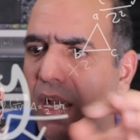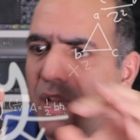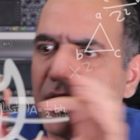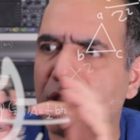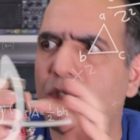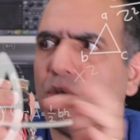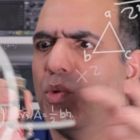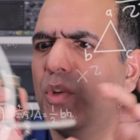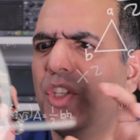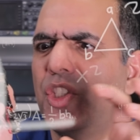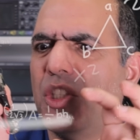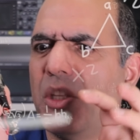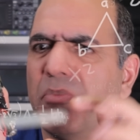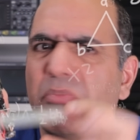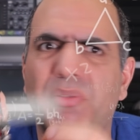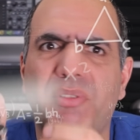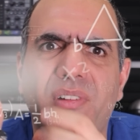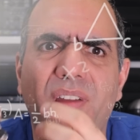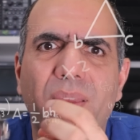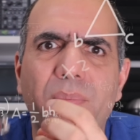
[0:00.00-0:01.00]
I switched the
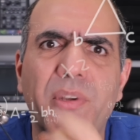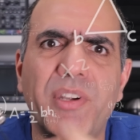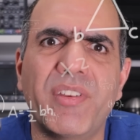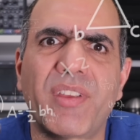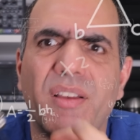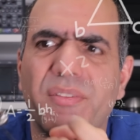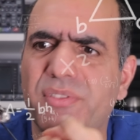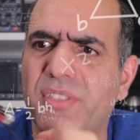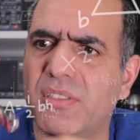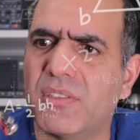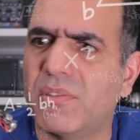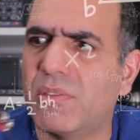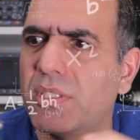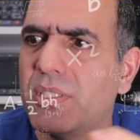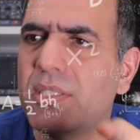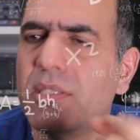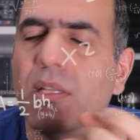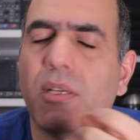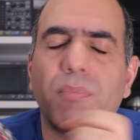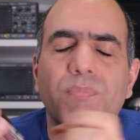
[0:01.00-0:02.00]
primary of the
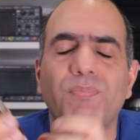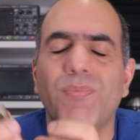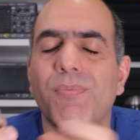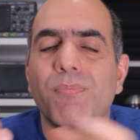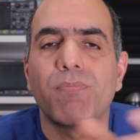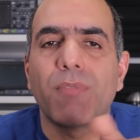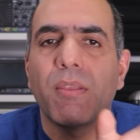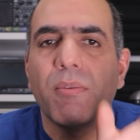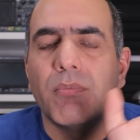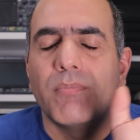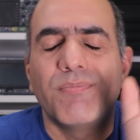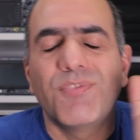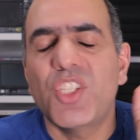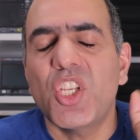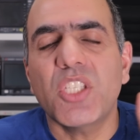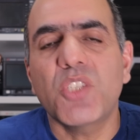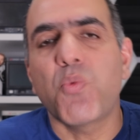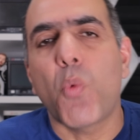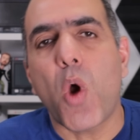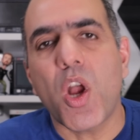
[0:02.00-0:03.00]
Tesla.
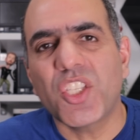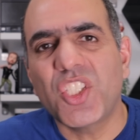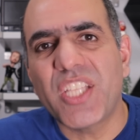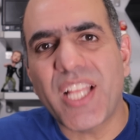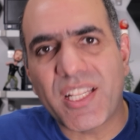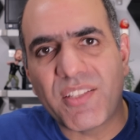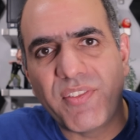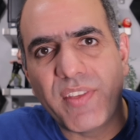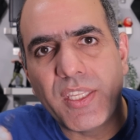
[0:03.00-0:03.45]
Just watch that